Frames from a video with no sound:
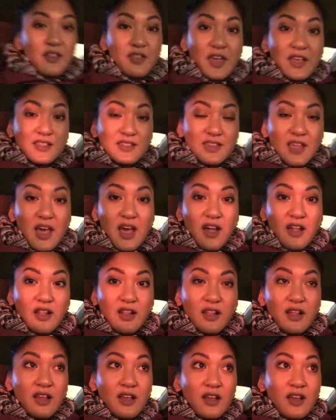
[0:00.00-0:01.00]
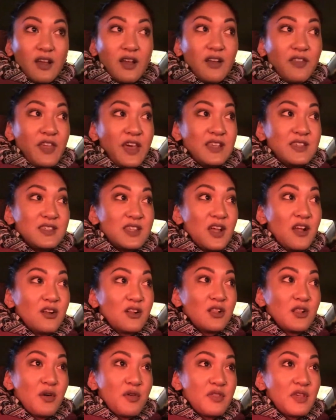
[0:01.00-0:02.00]
They sell
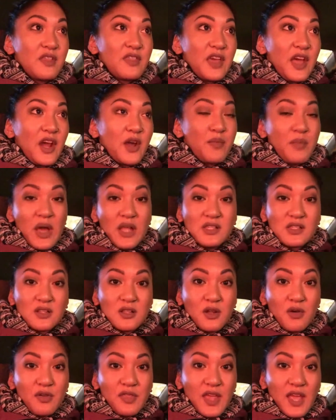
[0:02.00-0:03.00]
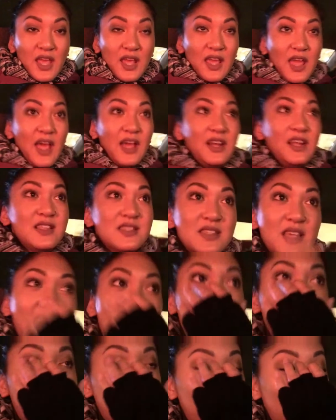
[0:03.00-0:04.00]
clothing there, men's clothing, and it's
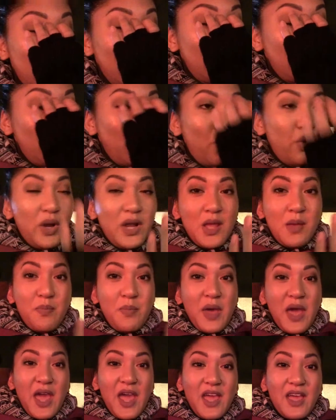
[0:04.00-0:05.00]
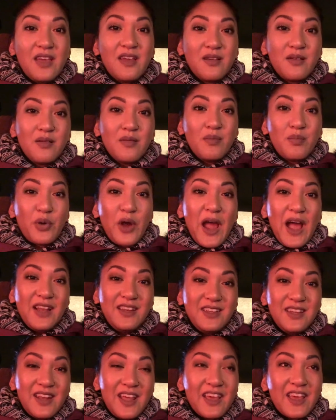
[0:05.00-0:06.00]
like Winnipeg
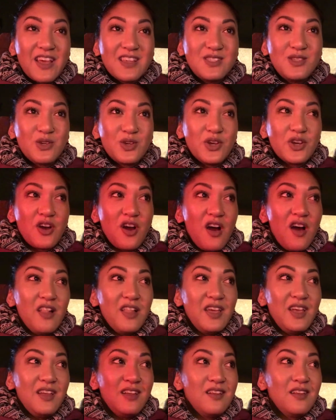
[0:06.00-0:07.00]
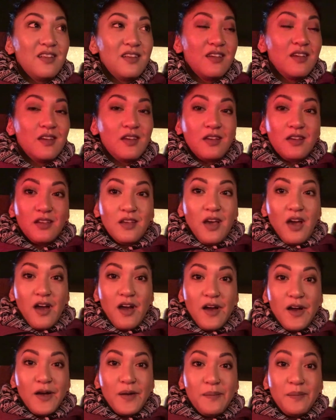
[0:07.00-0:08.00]
branded, I guess you could call it.
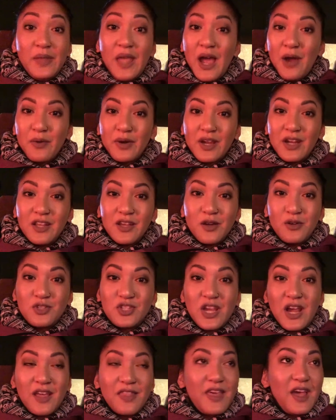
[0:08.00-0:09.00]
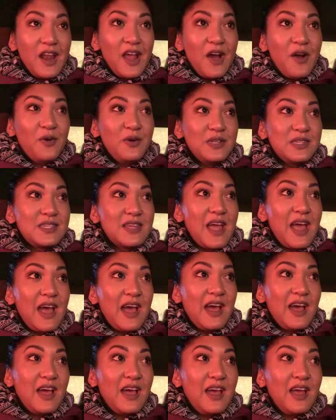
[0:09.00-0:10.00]
Yeah, we're gonna go check that out,
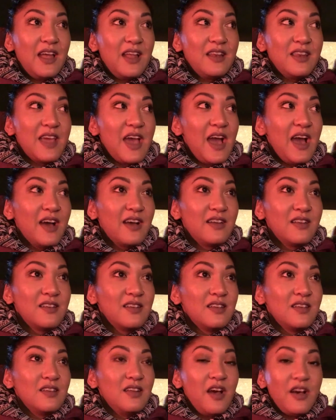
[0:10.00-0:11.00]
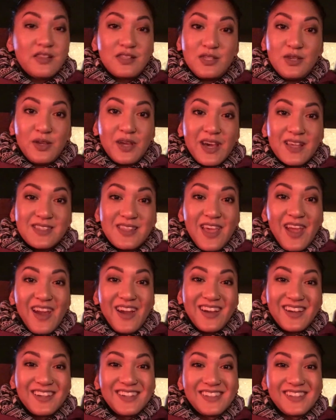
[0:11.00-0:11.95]
and yeah, I'll see you guys there.